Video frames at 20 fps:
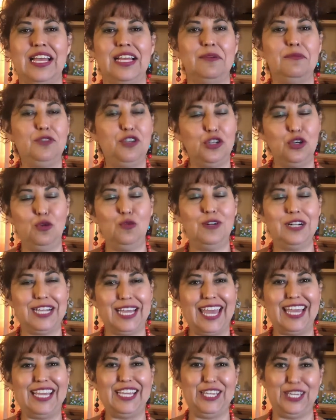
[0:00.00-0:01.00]
You will
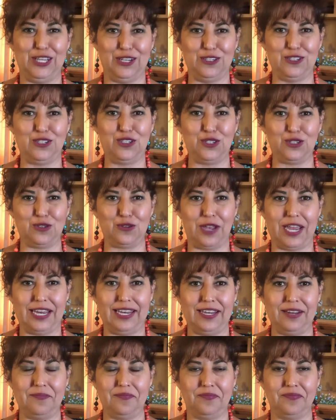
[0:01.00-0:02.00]
get used to it.
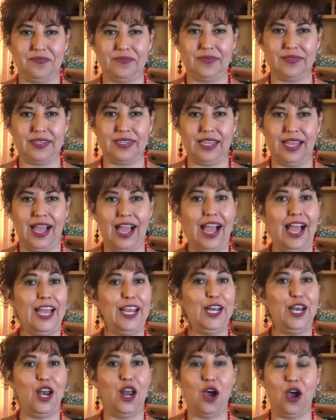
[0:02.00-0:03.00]
I
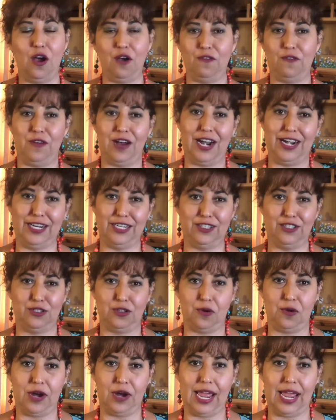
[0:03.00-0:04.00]
love
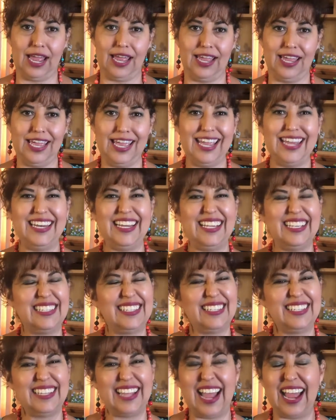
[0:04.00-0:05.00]
Arizona, and
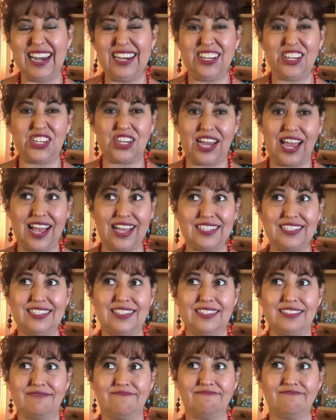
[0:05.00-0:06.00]
it's not just
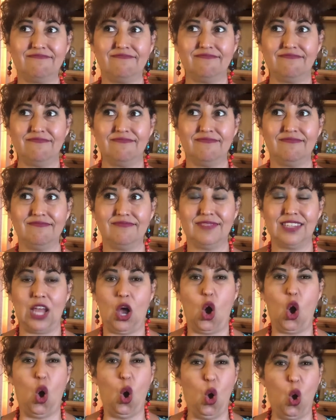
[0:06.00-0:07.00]

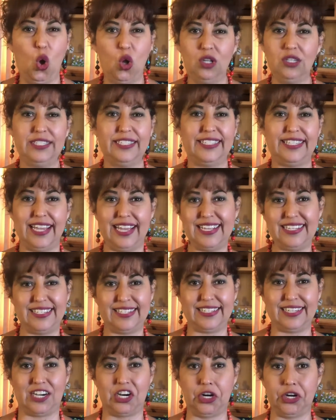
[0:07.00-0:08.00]
all
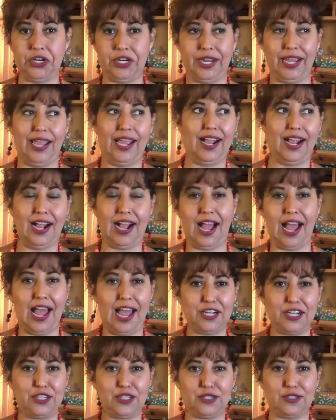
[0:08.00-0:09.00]
desert and
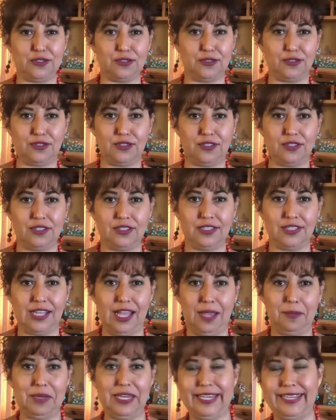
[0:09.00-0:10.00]
cactus.
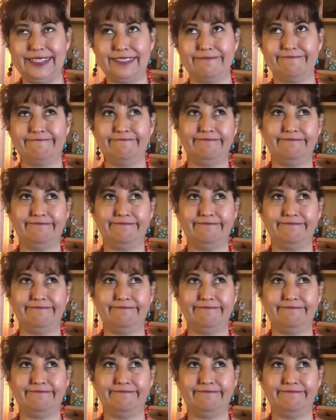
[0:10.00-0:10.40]
I mean,